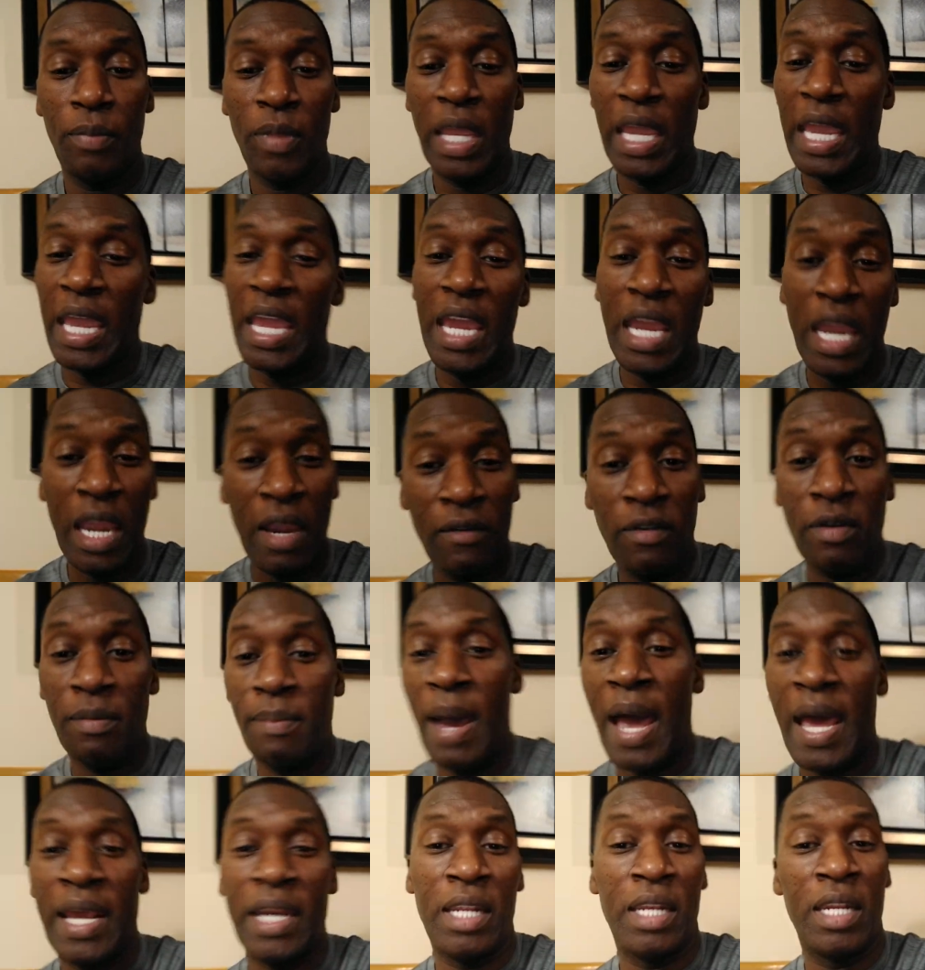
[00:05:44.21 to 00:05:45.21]
And
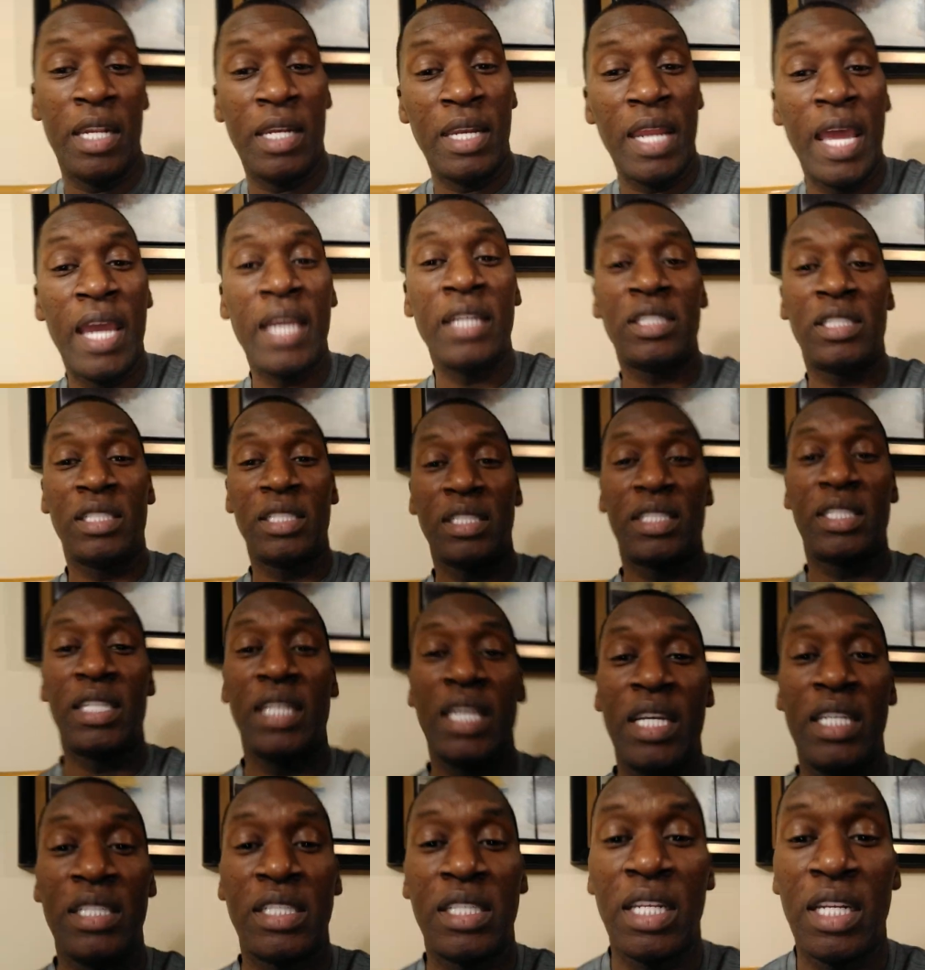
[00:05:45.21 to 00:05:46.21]
everybody in the nation
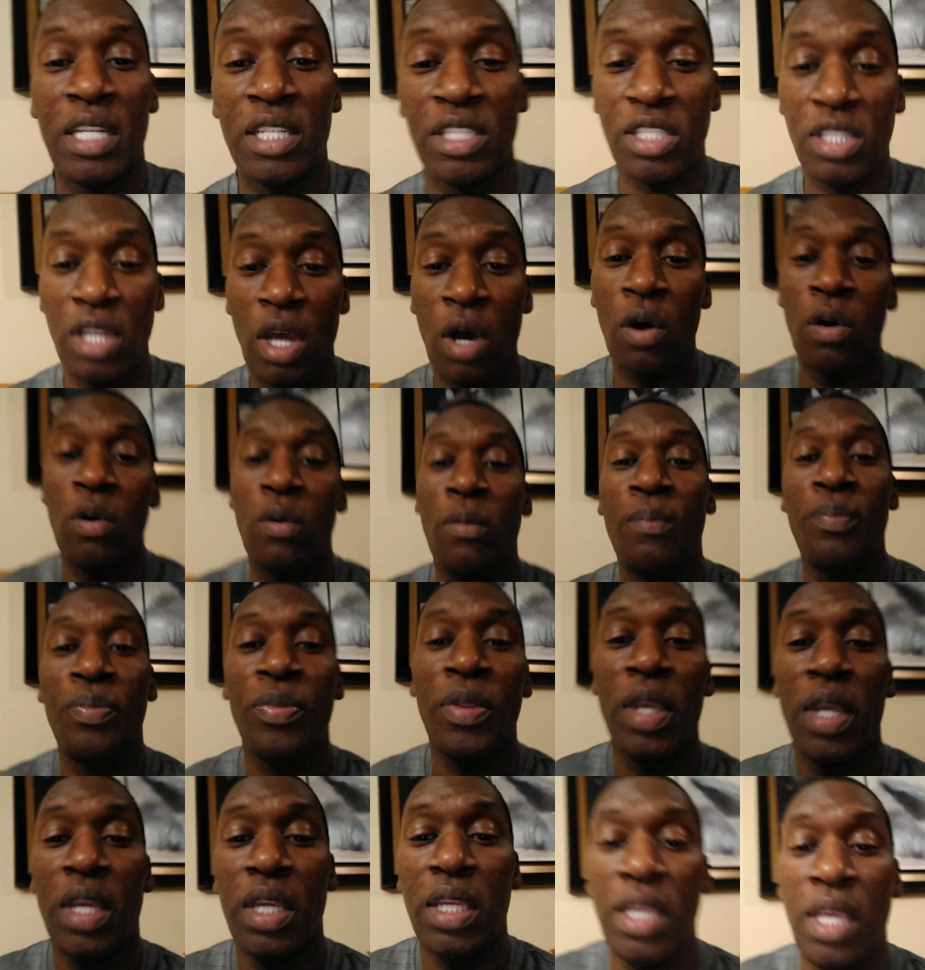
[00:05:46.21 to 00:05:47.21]
sees it. And so,
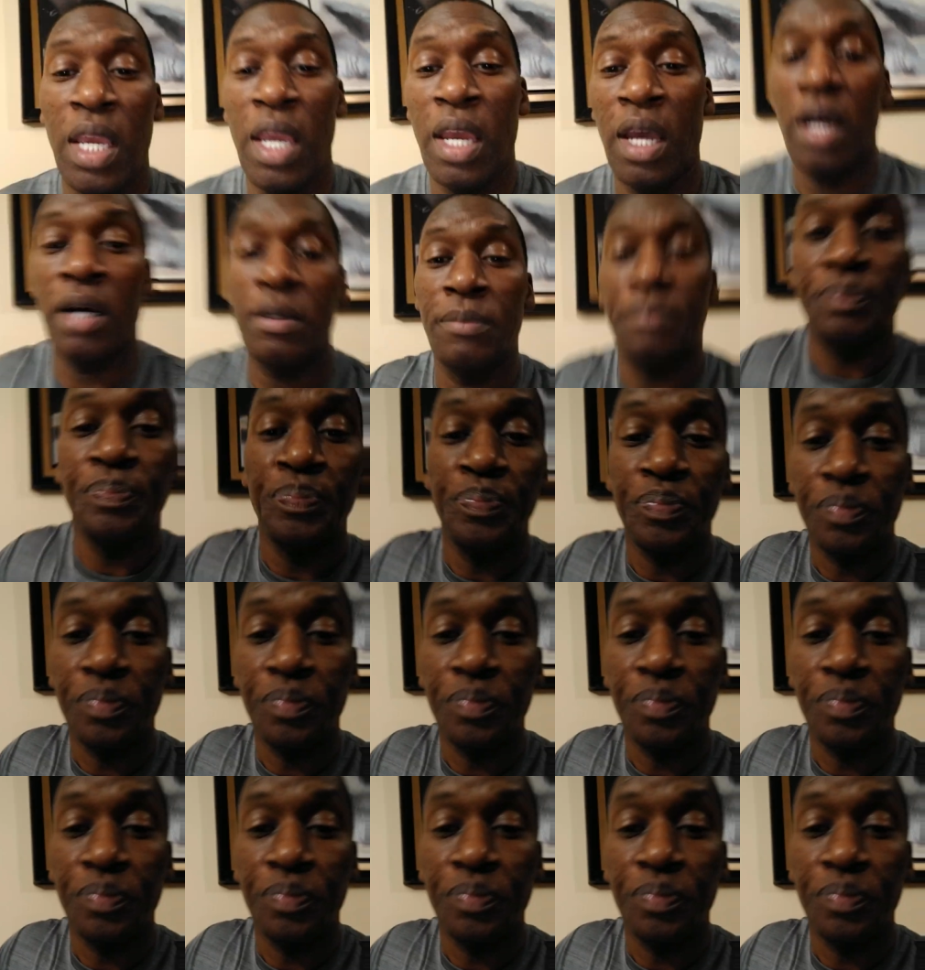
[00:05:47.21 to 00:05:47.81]
yeah,